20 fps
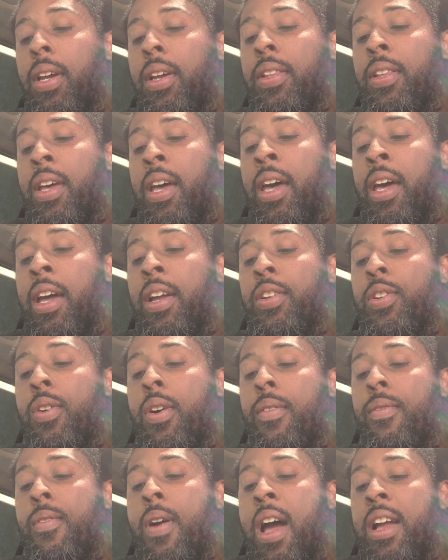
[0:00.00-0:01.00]
The
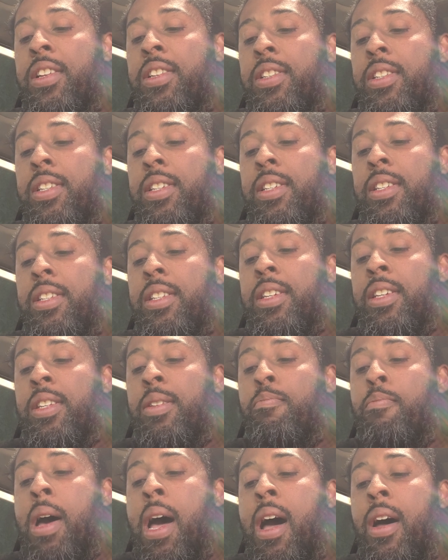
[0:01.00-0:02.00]
angel of righteousness
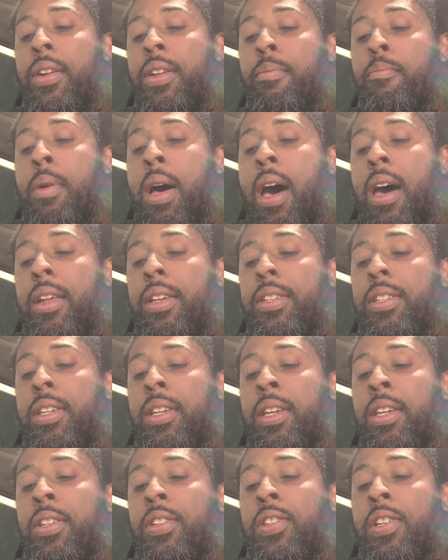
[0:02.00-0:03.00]
is mild and modest
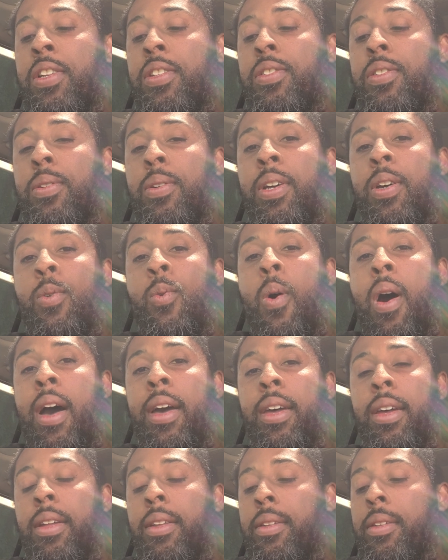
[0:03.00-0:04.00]
and gentle and
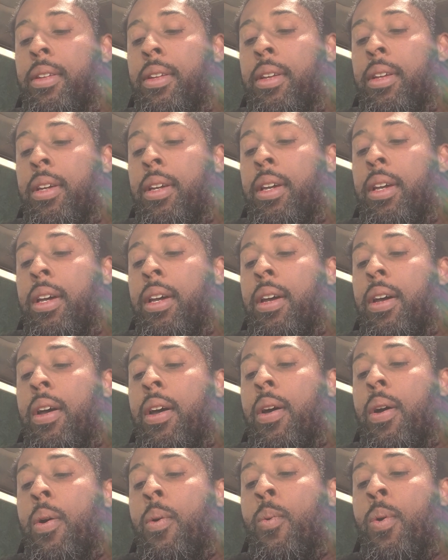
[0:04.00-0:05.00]
quiet.
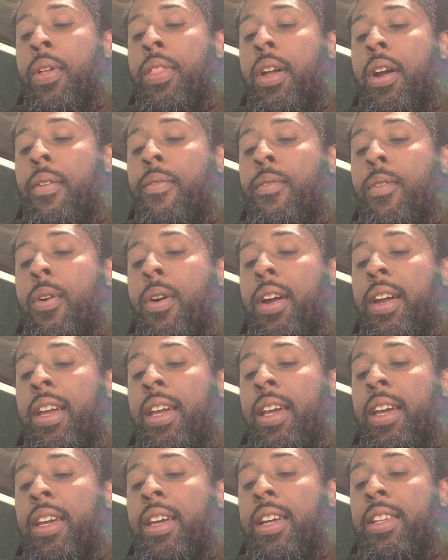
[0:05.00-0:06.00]
When therefore
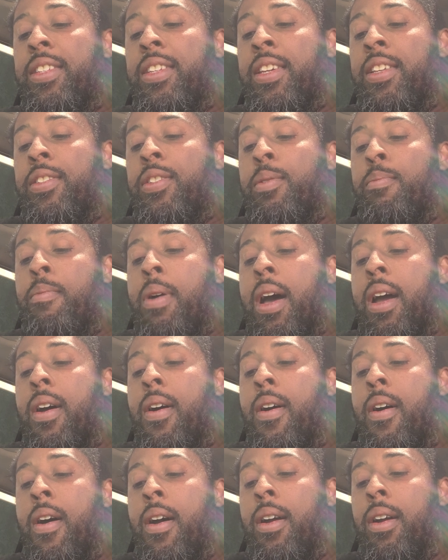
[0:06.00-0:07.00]
he gets into my
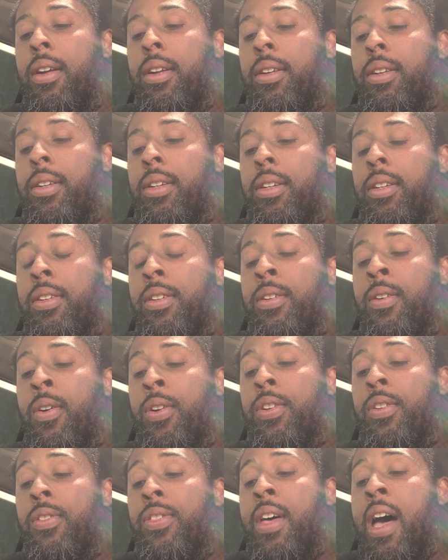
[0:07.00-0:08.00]
heart,
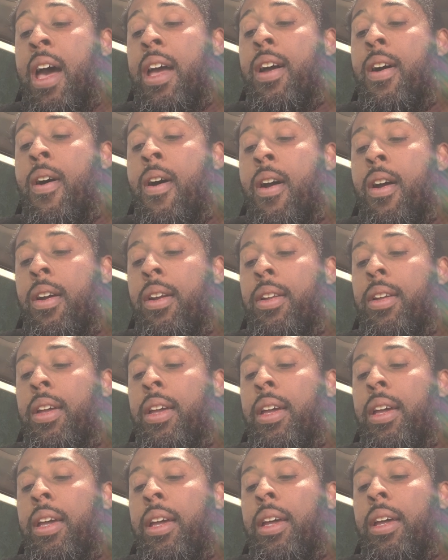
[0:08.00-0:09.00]
or thy heart,
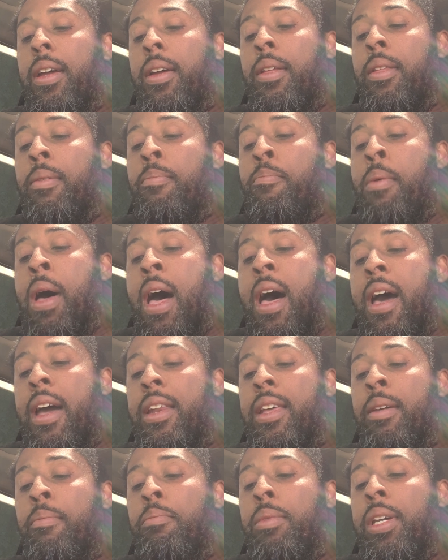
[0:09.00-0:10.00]

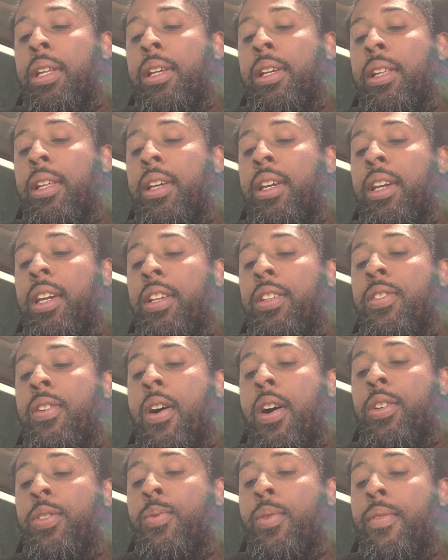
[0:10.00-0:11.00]
mind, immediately he
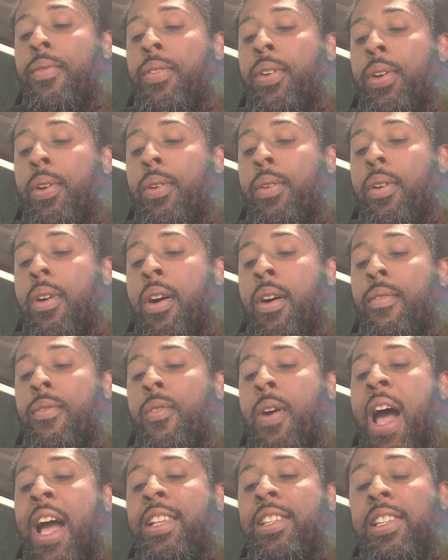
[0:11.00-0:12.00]
talks with you of
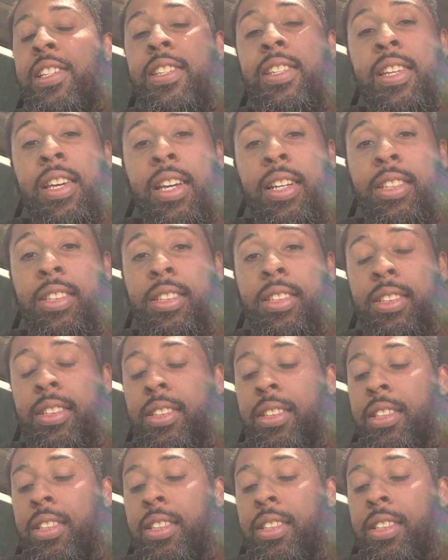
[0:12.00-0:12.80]
righteousness.